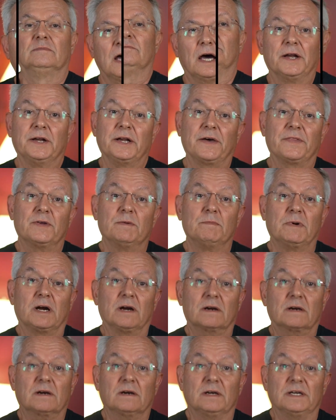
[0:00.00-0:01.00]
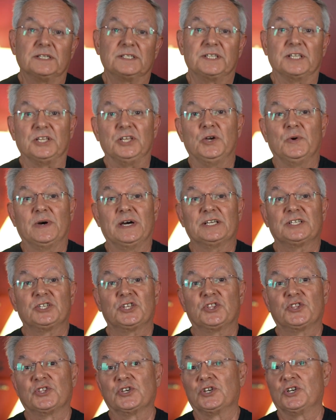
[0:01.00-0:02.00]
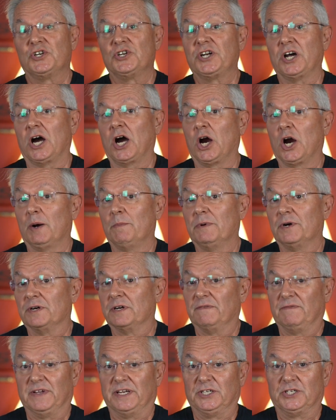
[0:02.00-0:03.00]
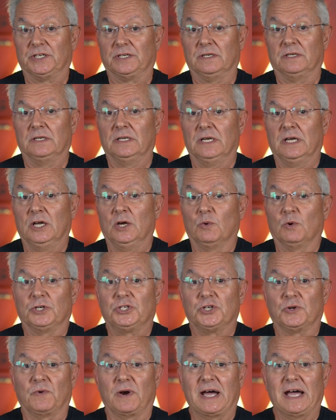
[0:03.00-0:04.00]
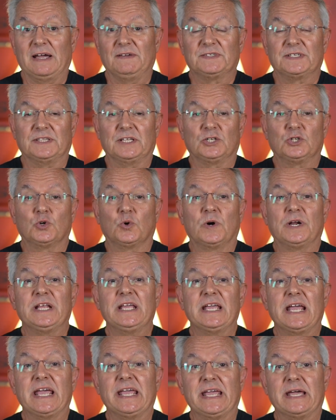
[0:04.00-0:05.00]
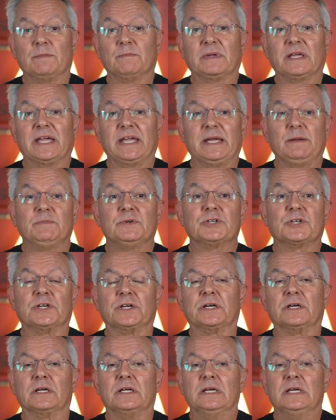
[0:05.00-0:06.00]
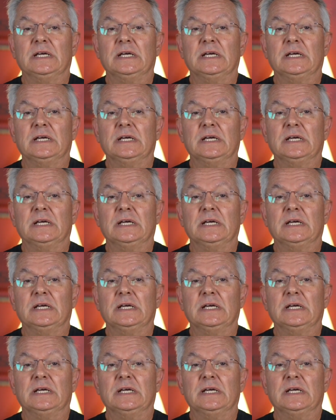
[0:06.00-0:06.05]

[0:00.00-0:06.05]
Another marker is the U.S. 3rd Armored Division, which arrives in the 20 a.m. game turn.